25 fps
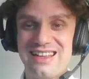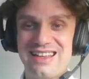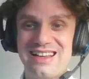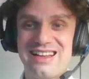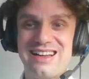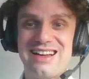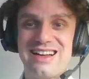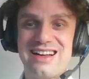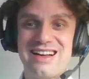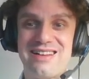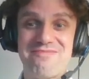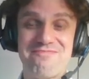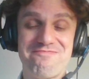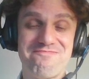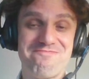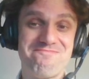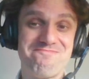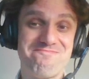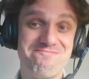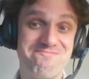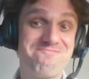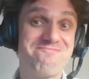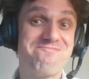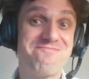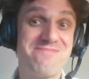
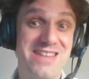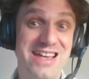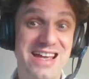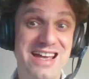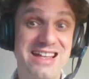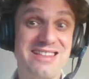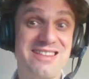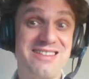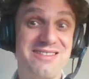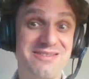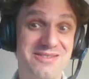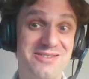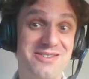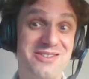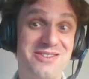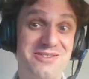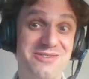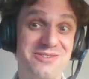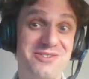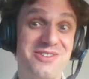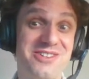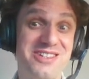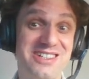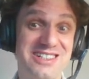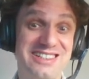And
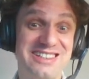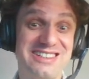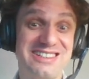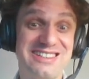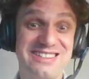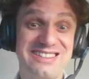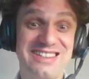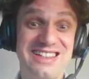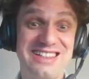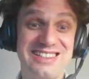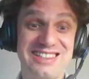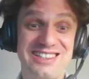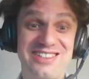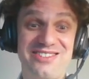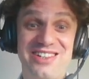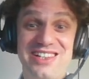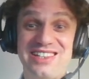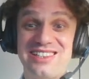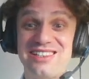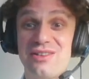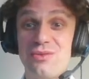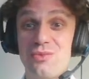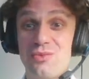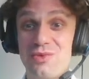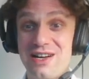of course, that's the
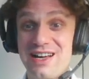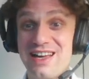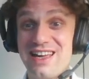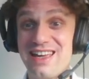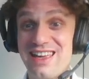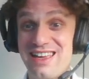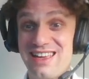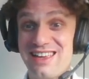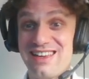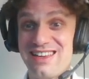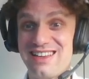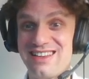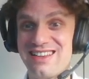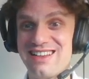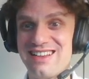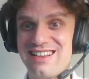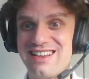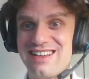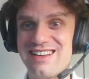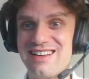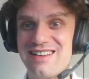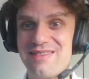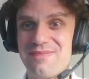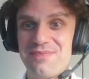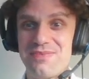reason why
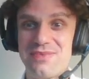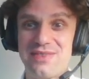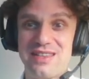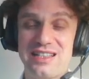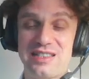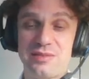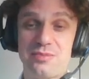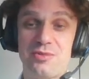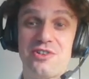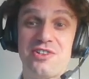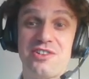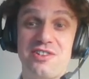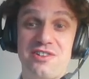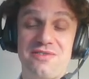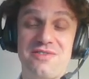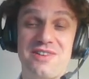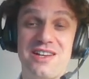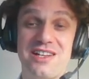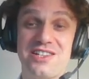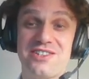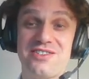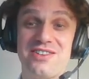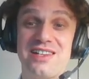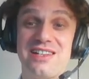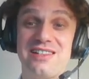exploratory
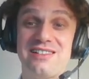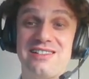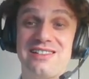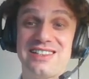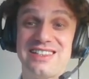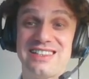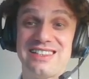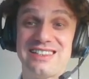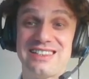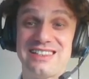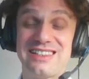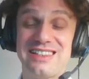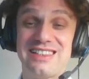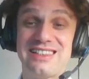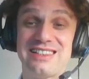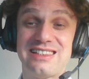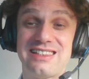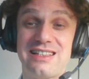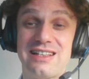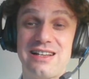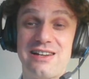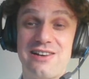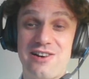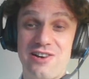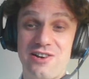factor analysis
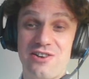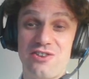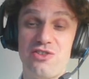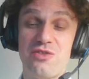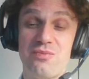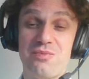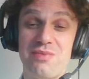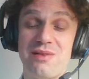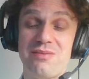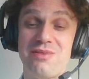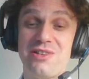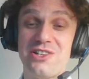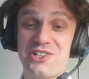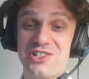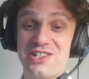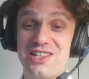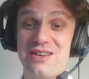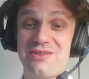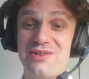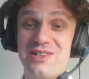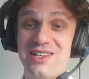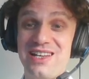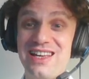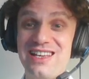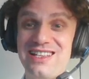is hard to publish
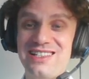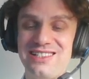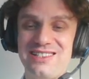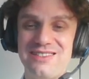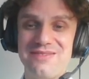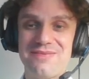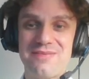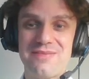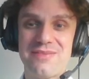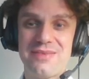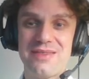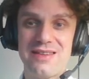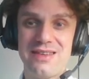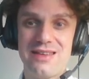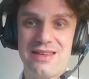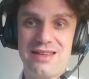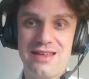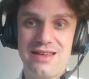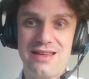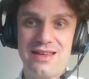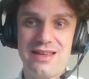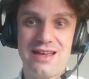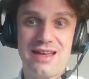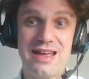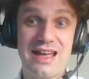nowadays.
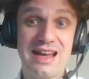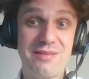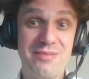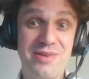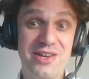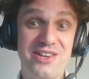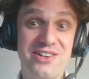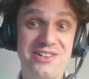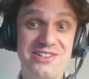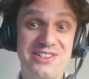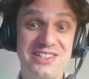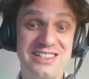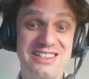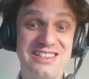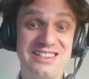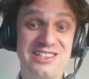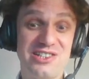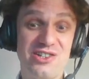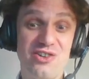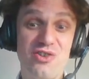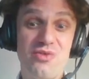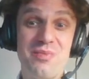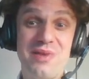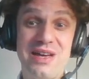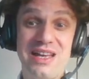And because
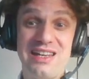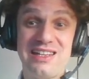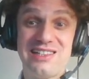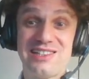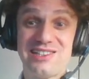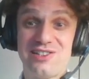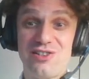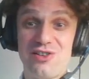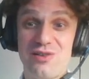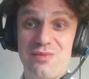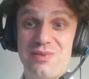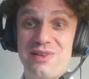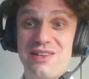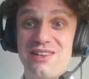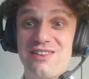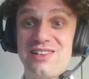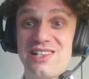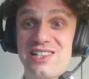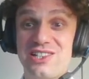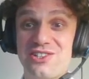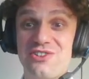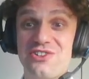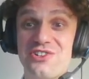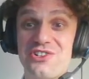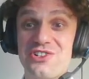so many sloppy
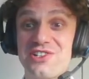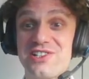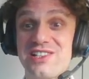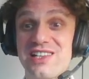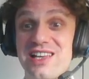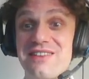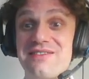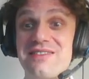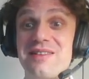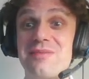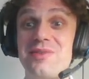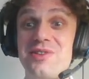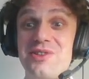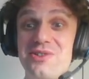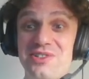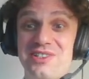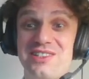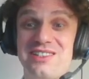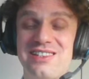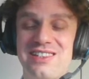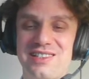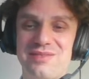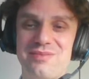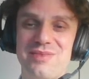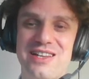researchers have
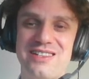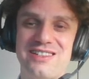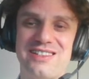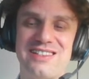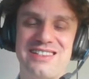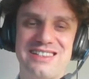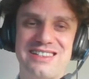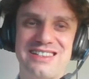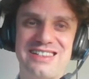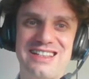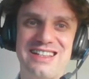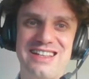abused this method,